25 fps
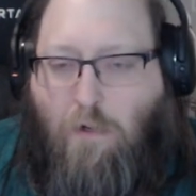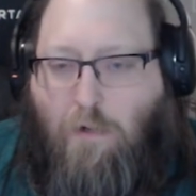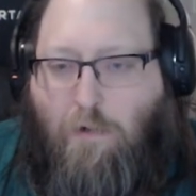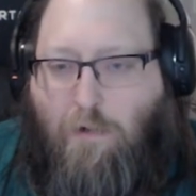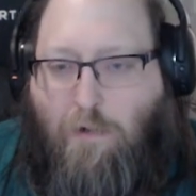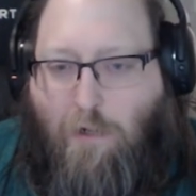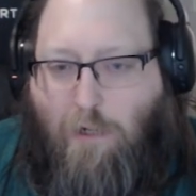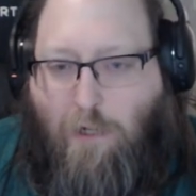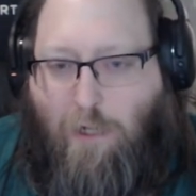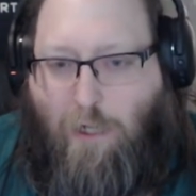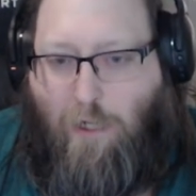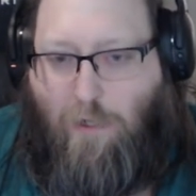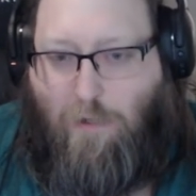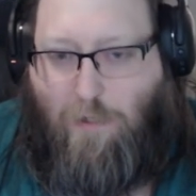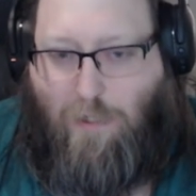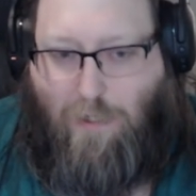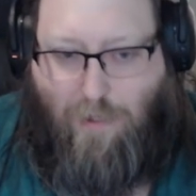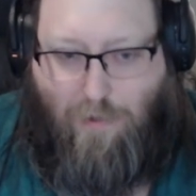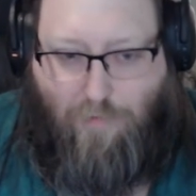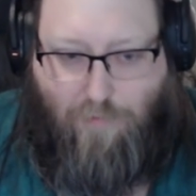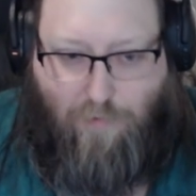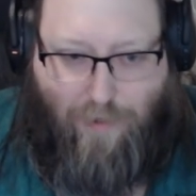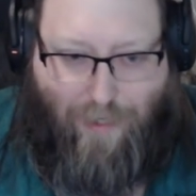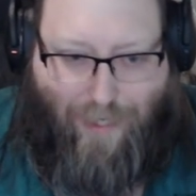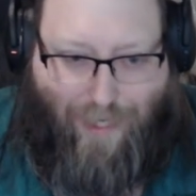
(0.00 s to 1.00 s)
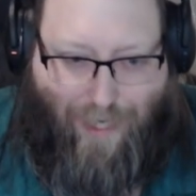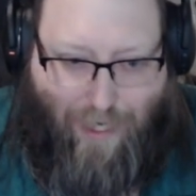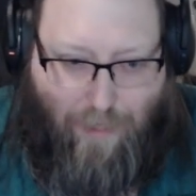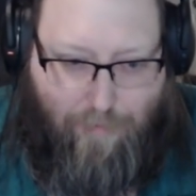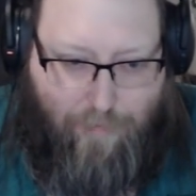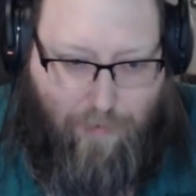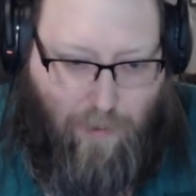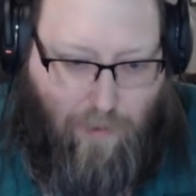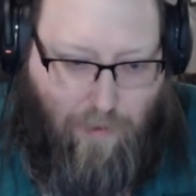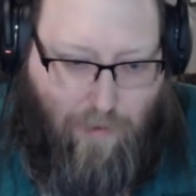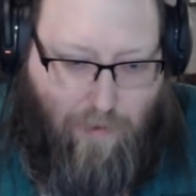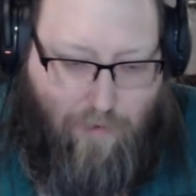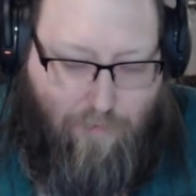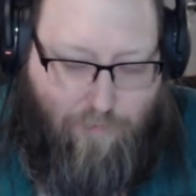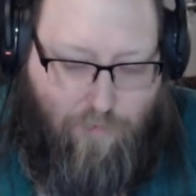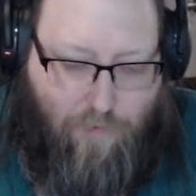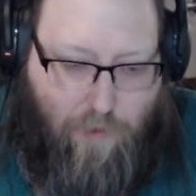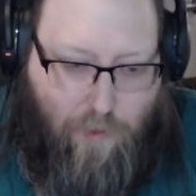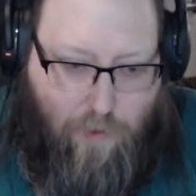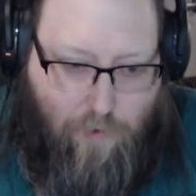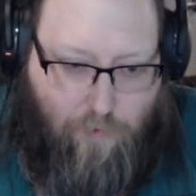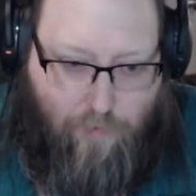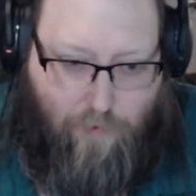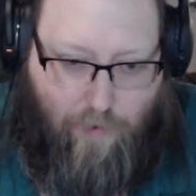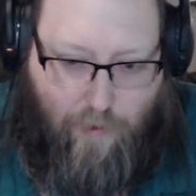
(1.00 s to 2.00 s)
some different types of
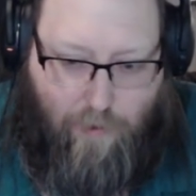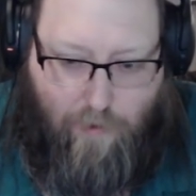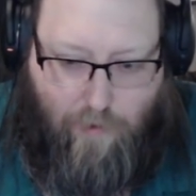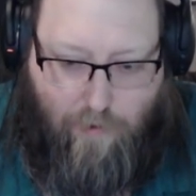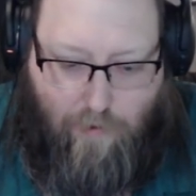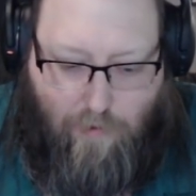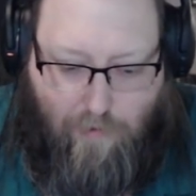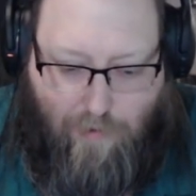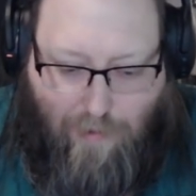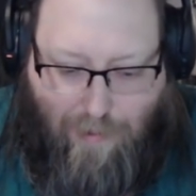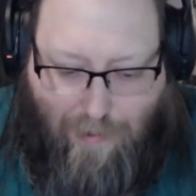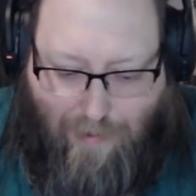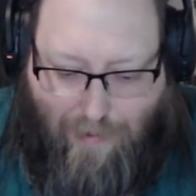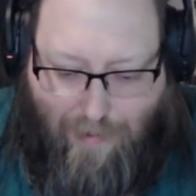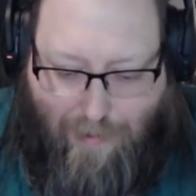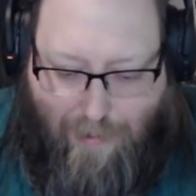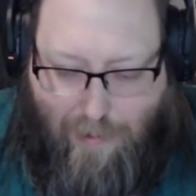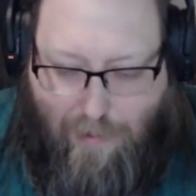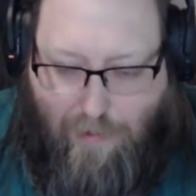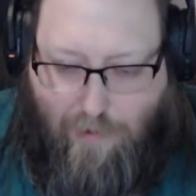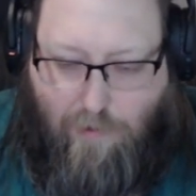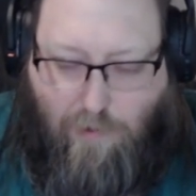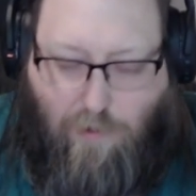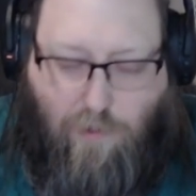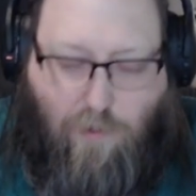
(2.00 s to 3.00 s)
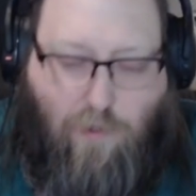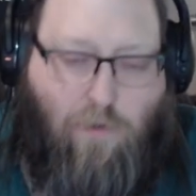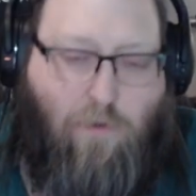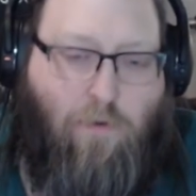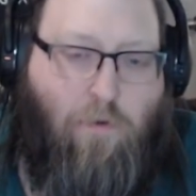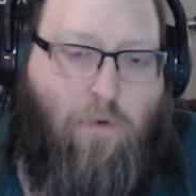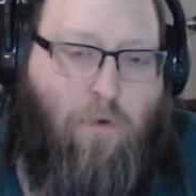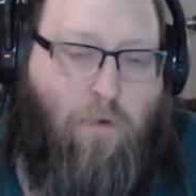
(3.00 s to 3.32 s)
coding syntax,